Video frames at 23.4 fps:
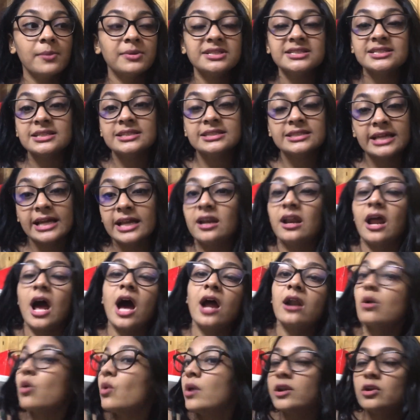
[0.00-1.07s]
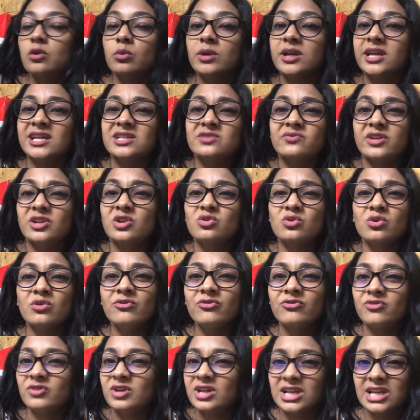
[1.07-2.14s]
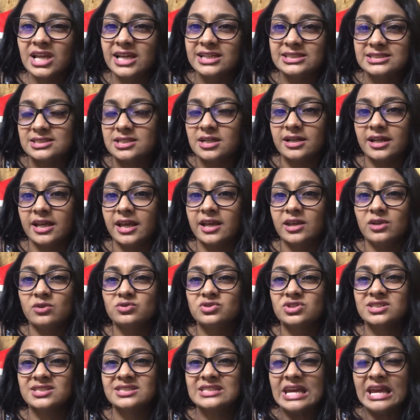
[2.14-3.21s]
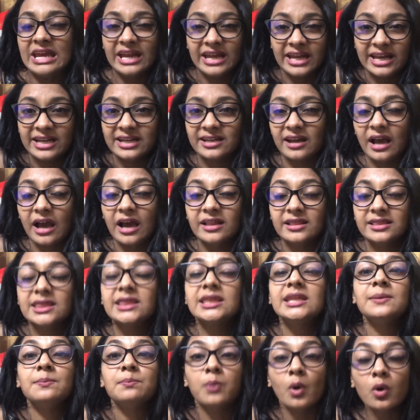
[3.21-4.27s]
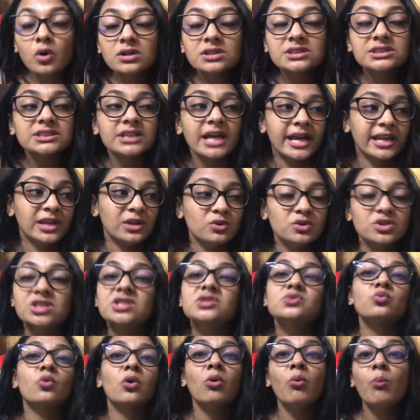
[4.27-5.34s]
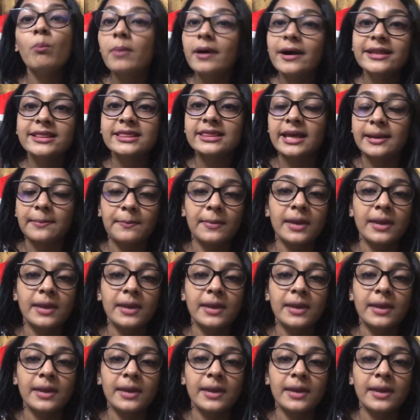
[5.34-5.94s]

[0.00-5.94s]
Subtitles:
See, there are going to be days when you don't feel like studying. You just hate the books and you just want to burn them,